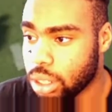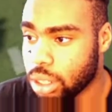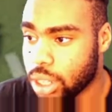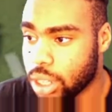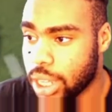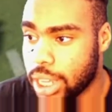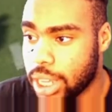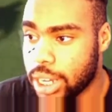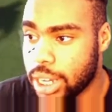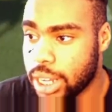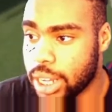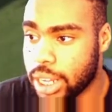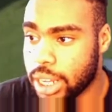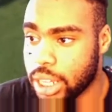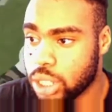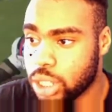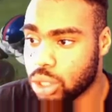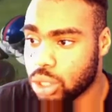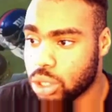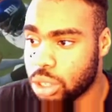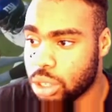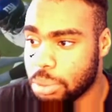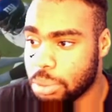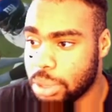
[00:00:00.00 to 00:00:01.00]
and then
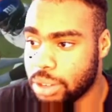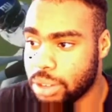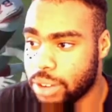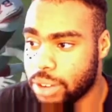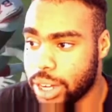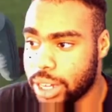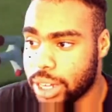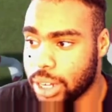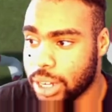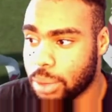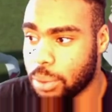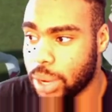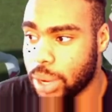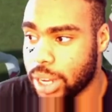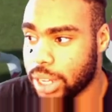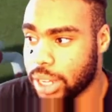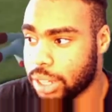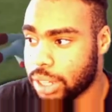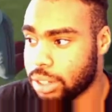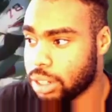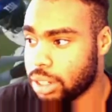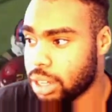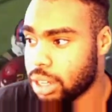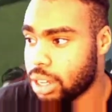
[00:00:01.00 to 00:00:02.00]
he's going to be right there
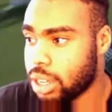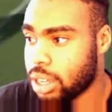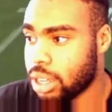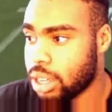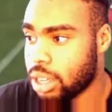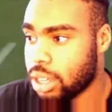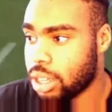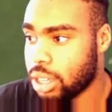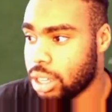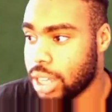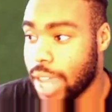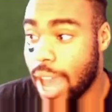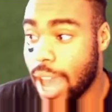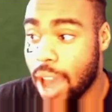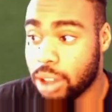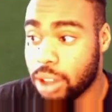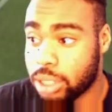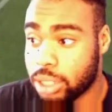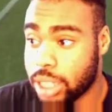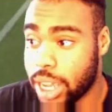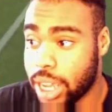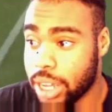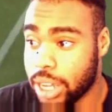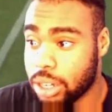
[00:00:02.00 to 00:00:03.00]
waiting, the
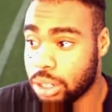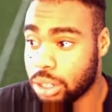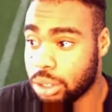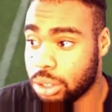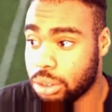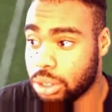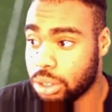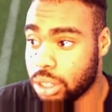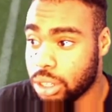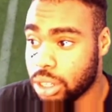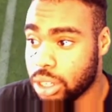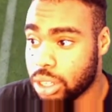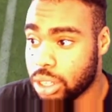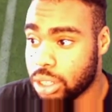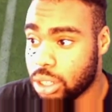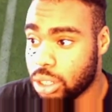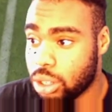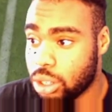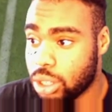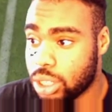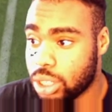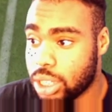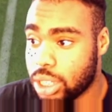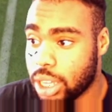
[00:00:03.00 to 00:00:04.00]
outside dude. So
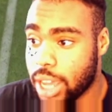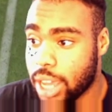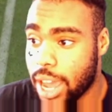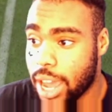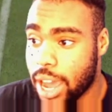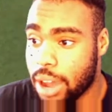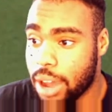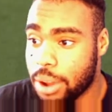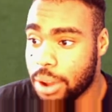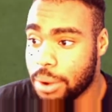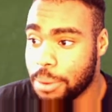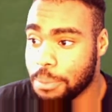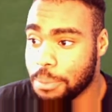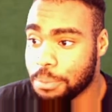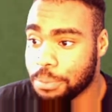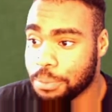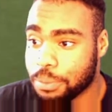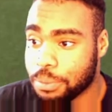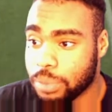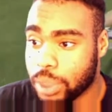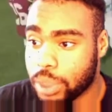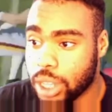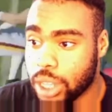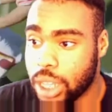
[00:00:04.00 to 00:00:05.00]
you see how
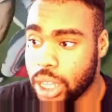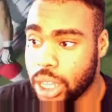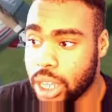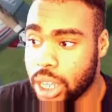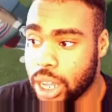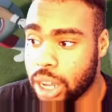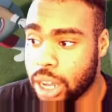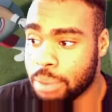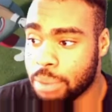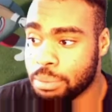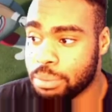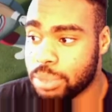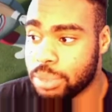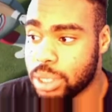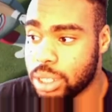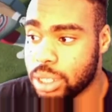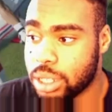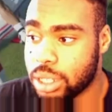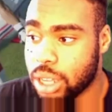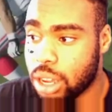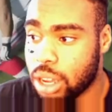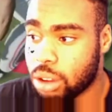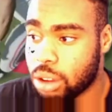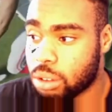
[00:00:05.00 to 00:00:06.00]
he
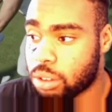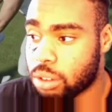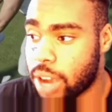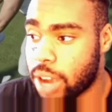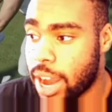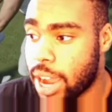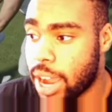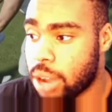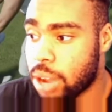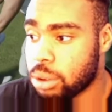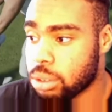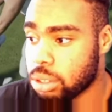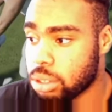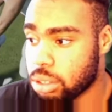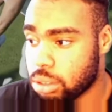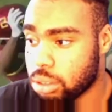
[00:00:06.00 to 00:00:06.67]
comes around.